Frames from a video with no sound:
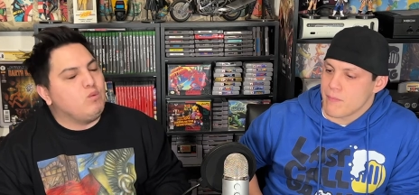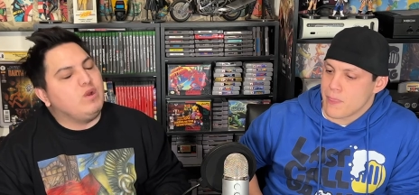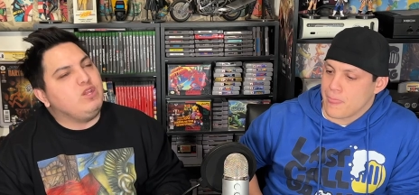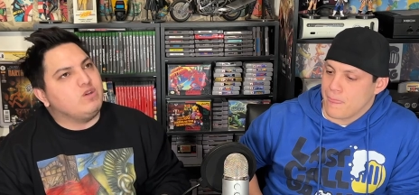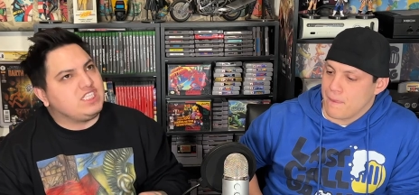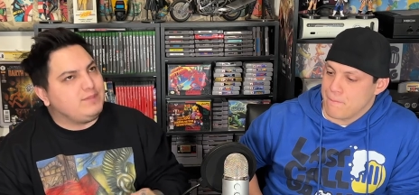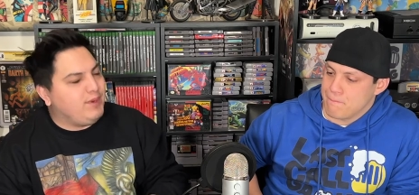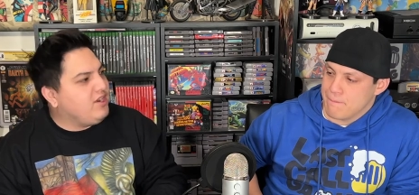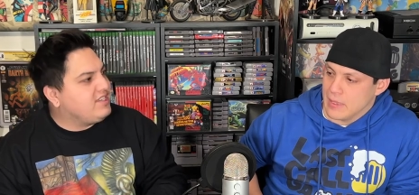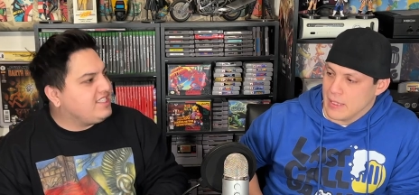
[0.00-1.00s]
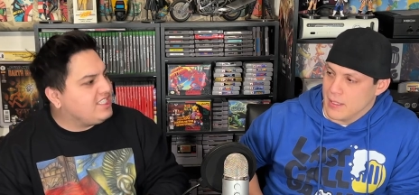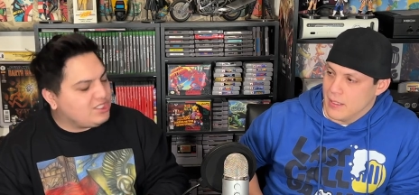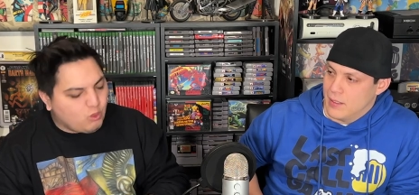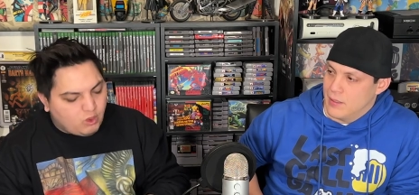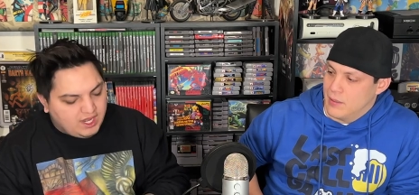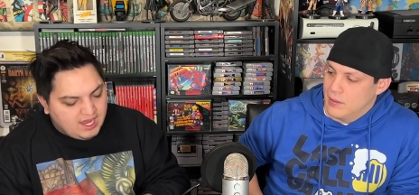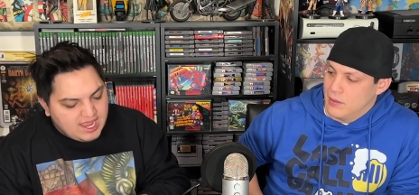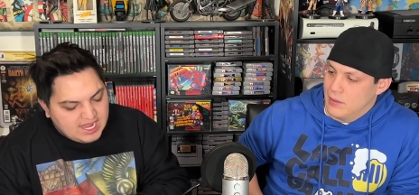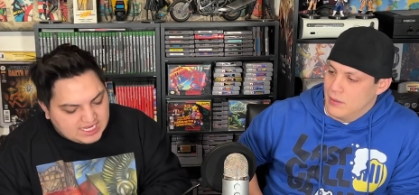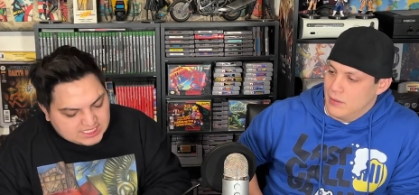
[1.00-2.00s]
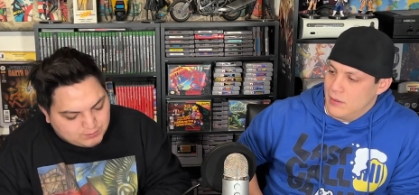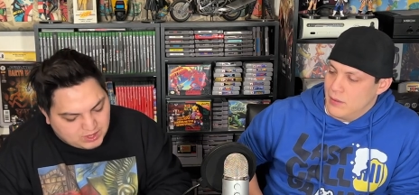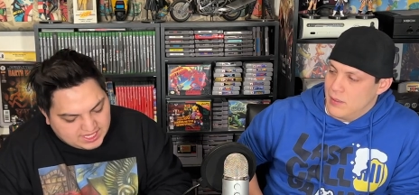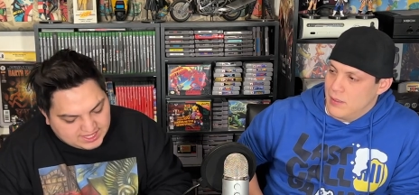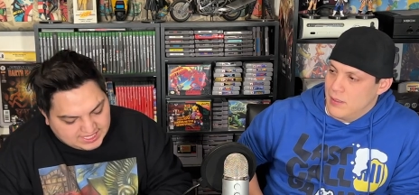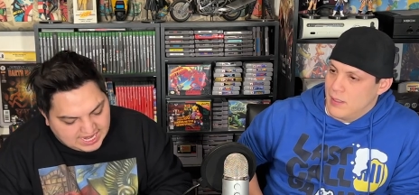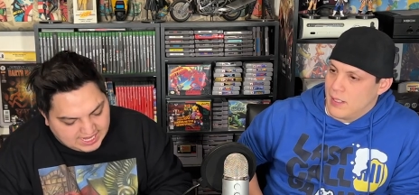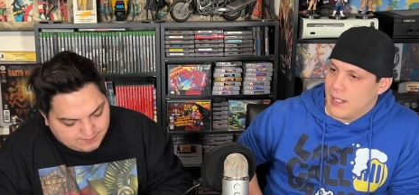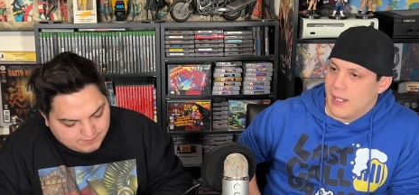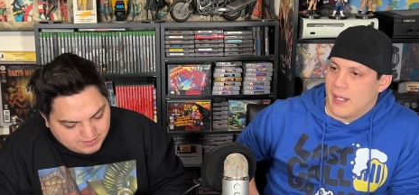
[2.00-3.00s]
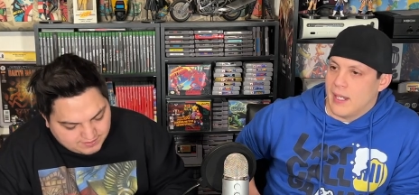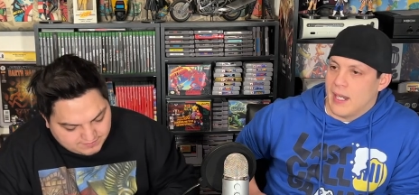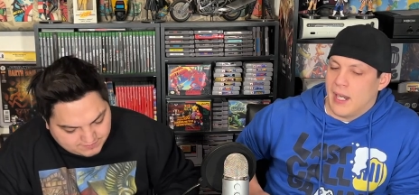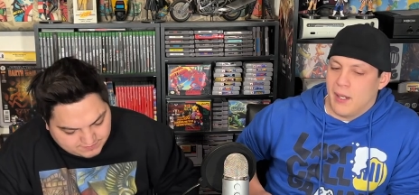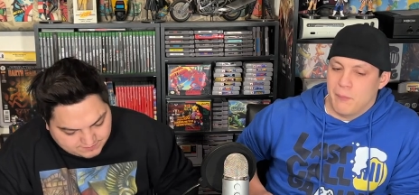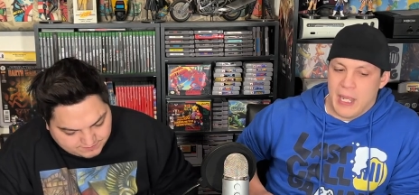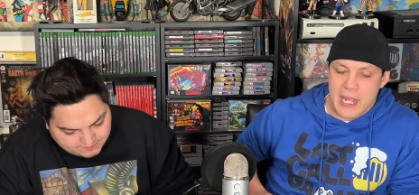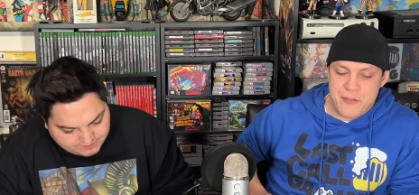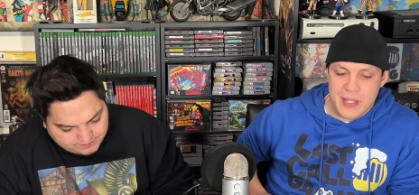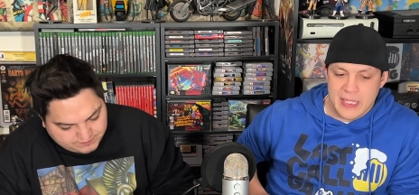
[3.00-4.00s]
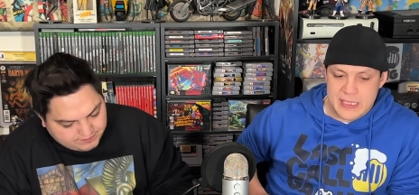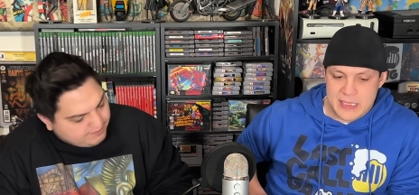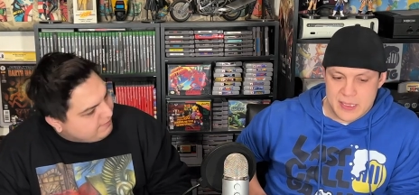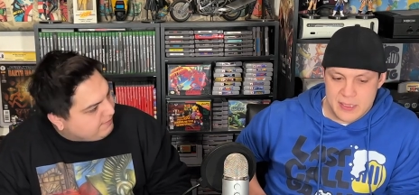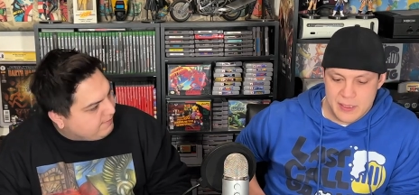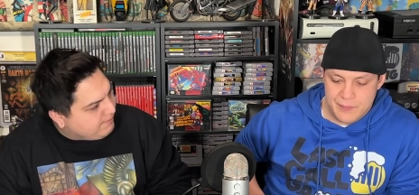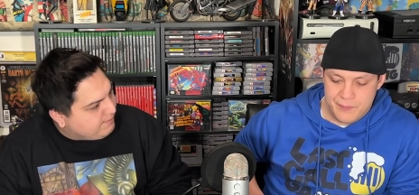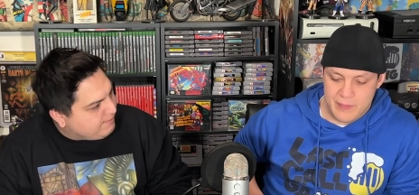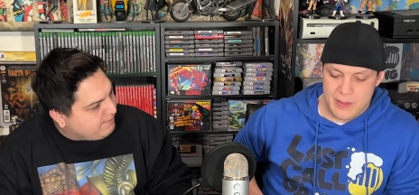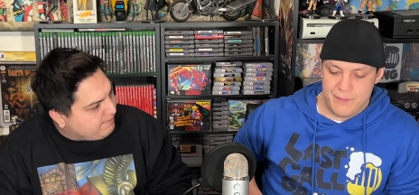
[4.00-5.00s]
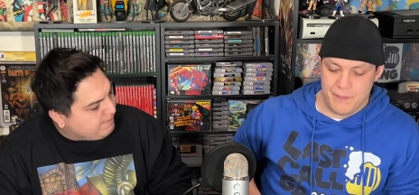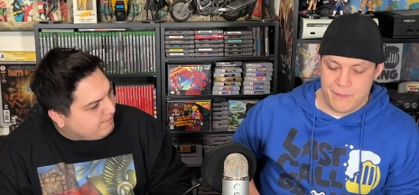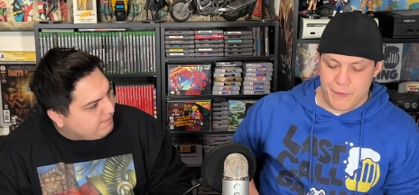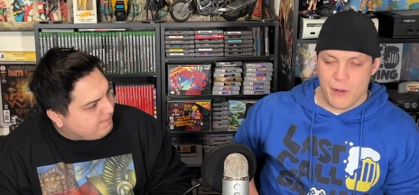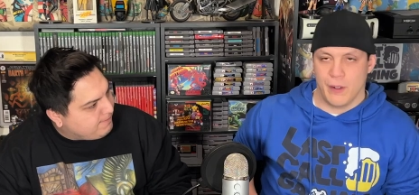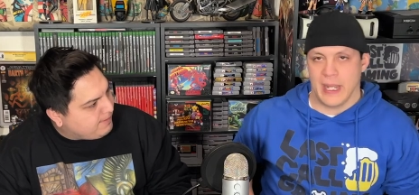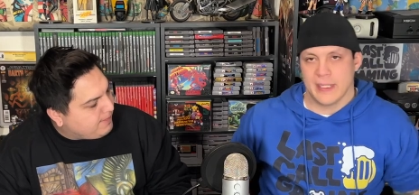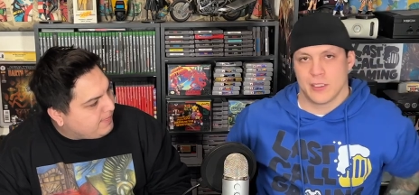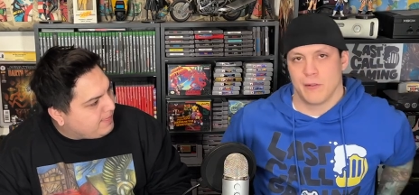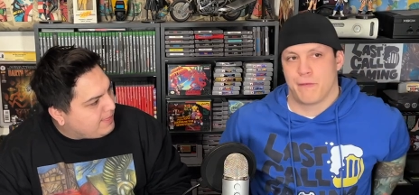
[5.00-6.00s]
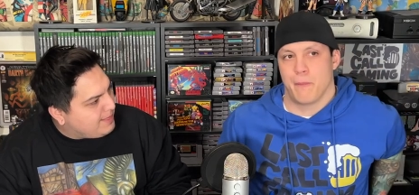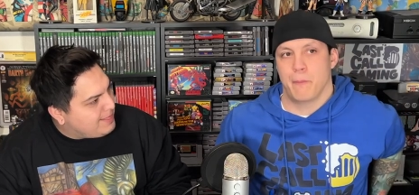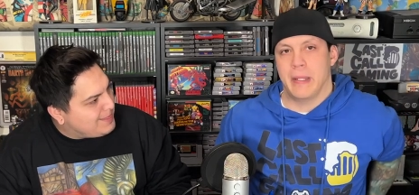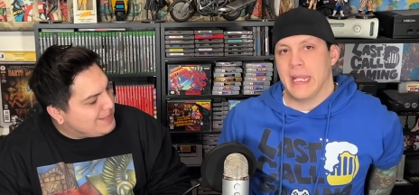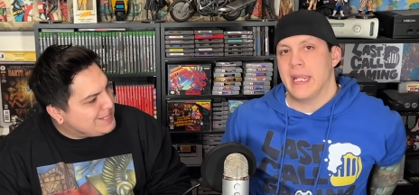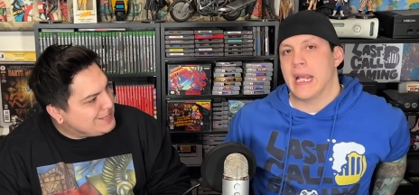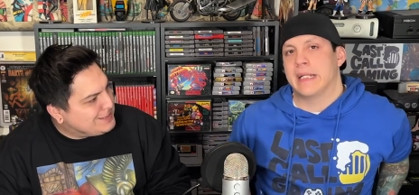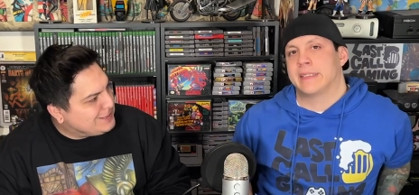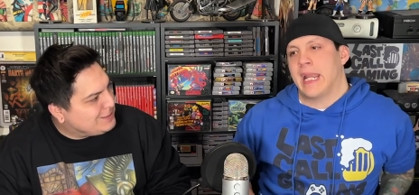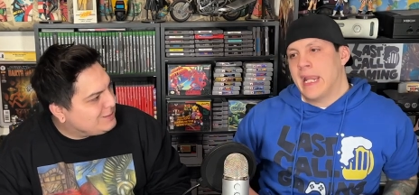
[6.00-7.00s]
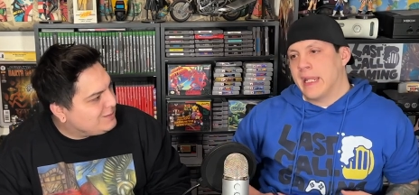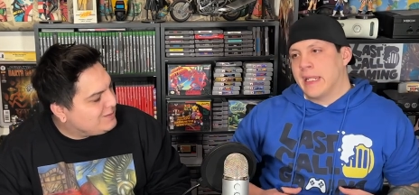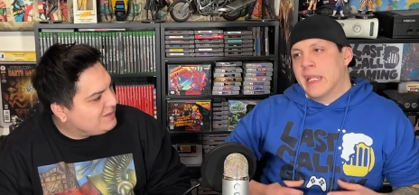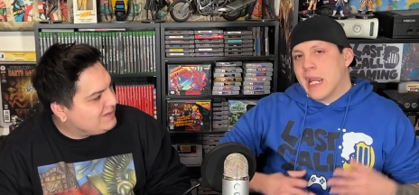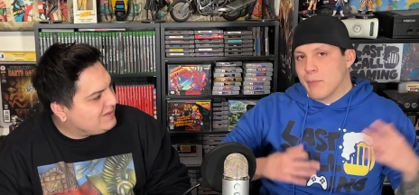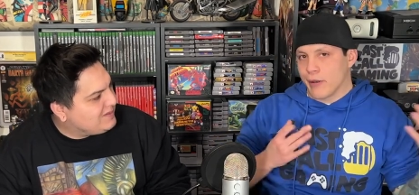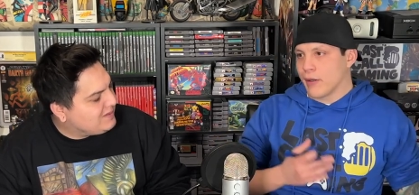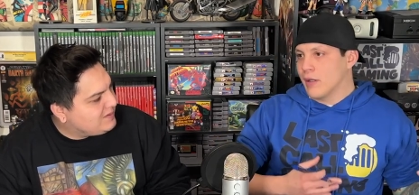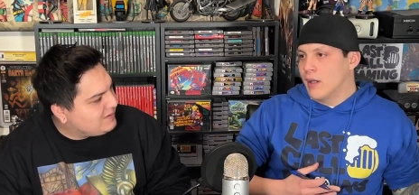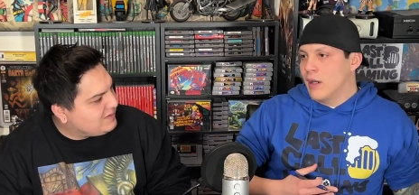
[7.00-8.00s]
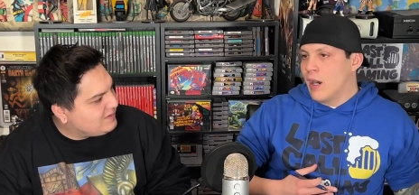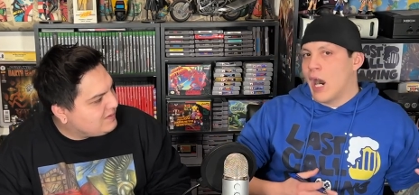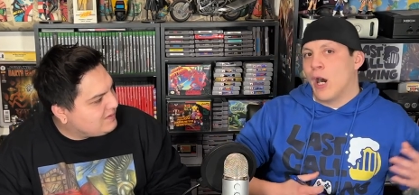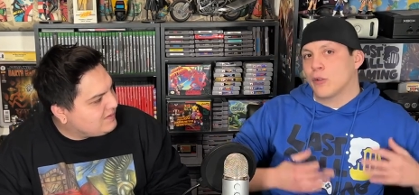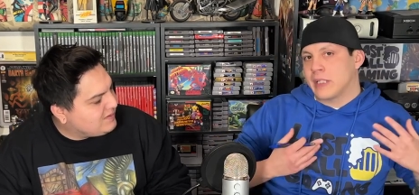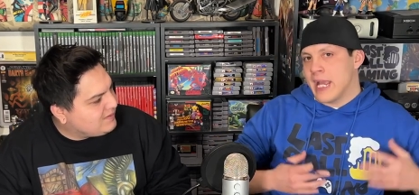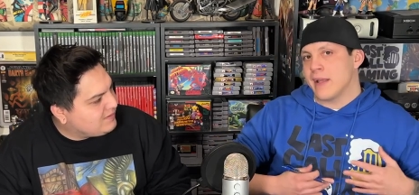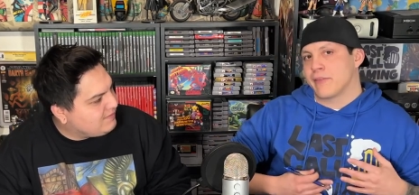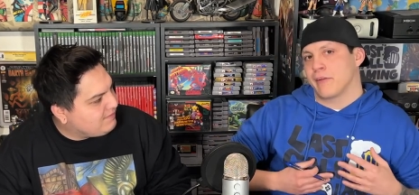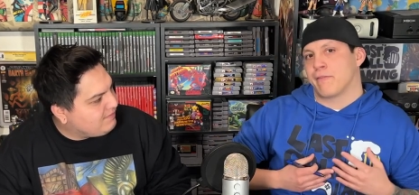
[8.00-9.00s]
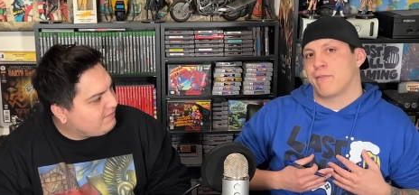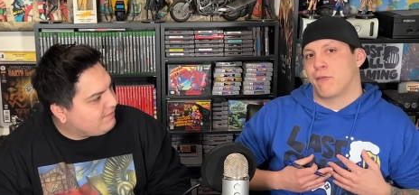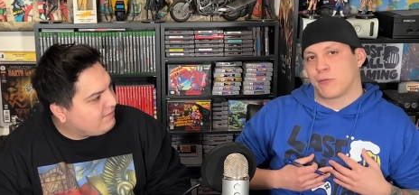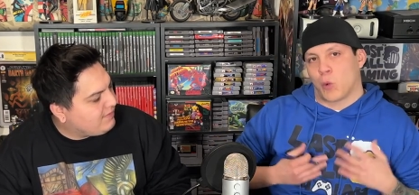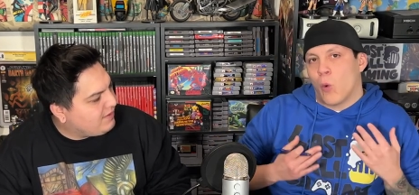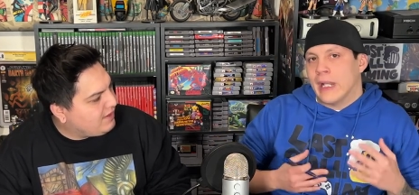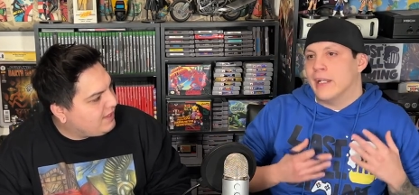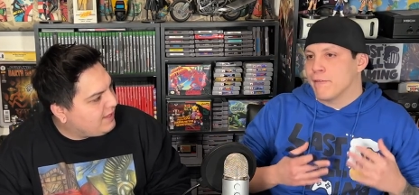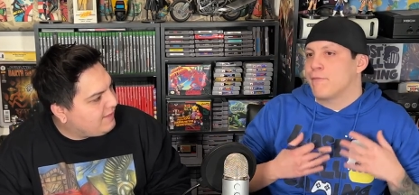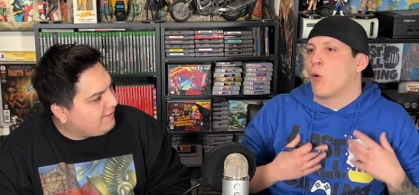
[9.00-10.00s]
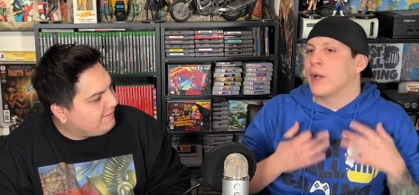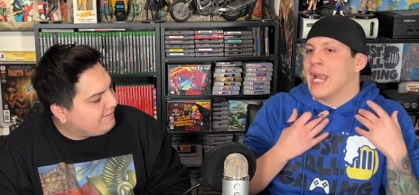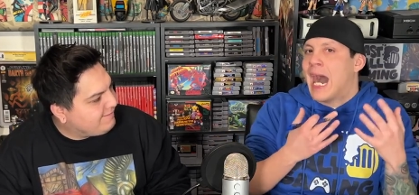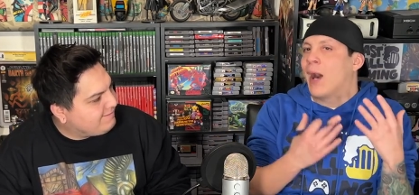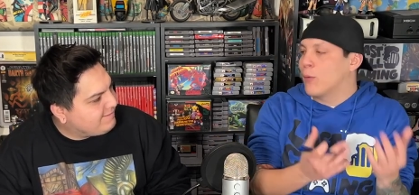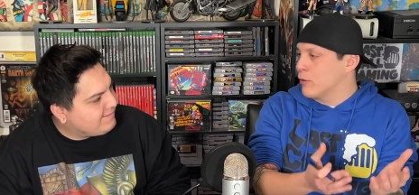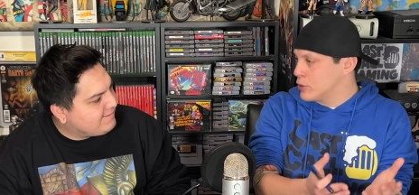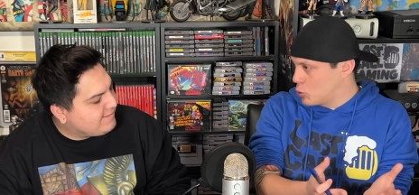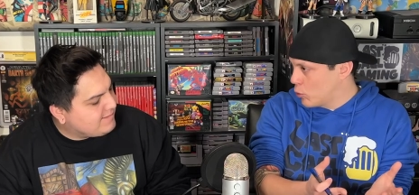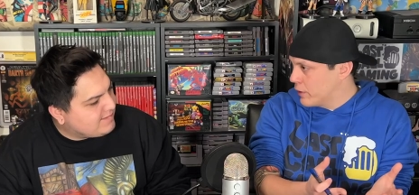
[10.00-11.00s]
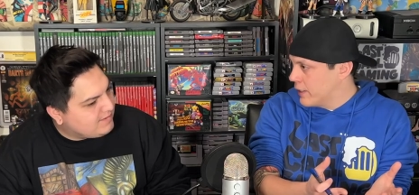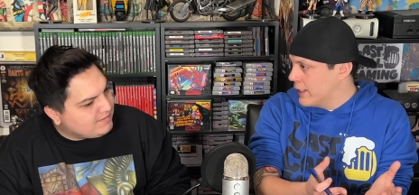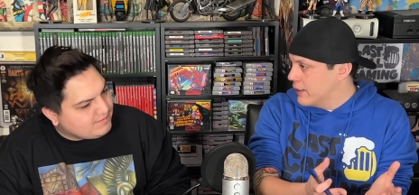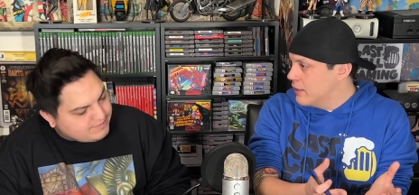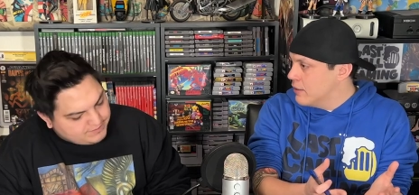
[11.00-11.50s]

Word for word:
Speaker 1: when you experience the
Speaker 2: story as playing the game uh, um i think it's for okay so for me as a gamer i'll take the f- 20 to 40 hour storyline